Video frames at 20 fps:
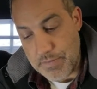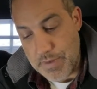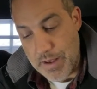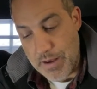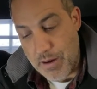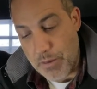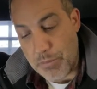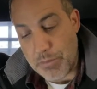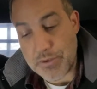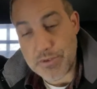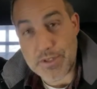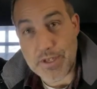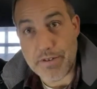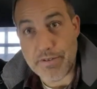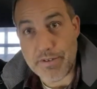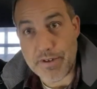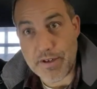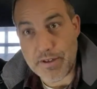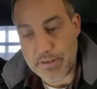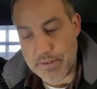almost
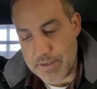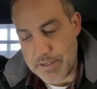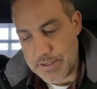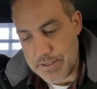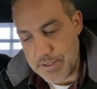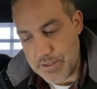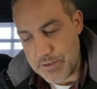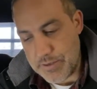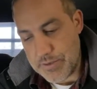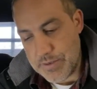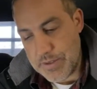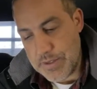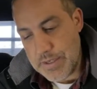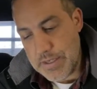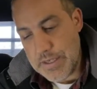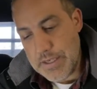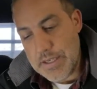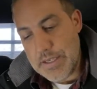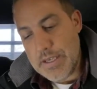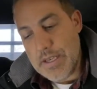every other ECU.
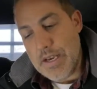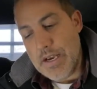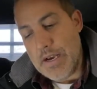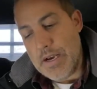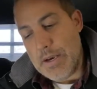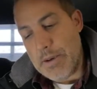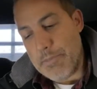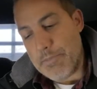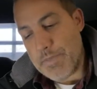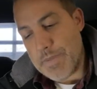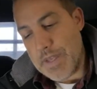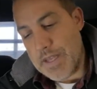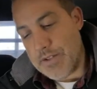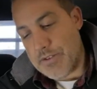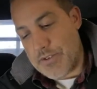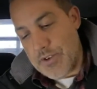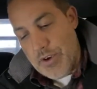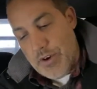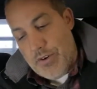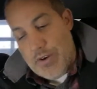
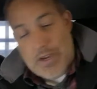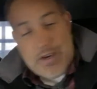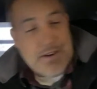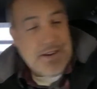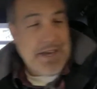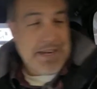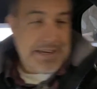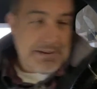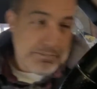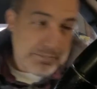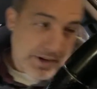And so I don't like it,